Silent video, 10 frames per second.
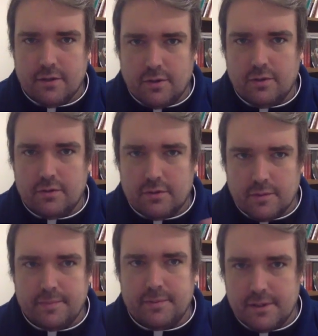the whole
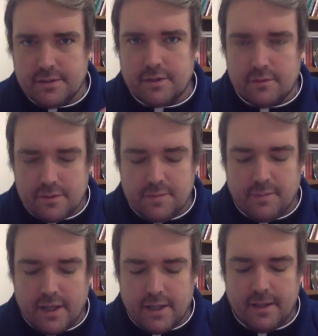group is going to
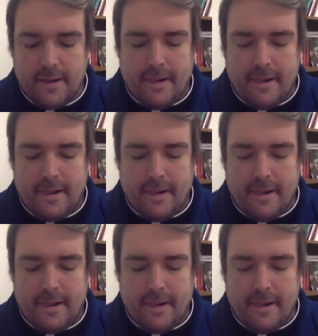respond.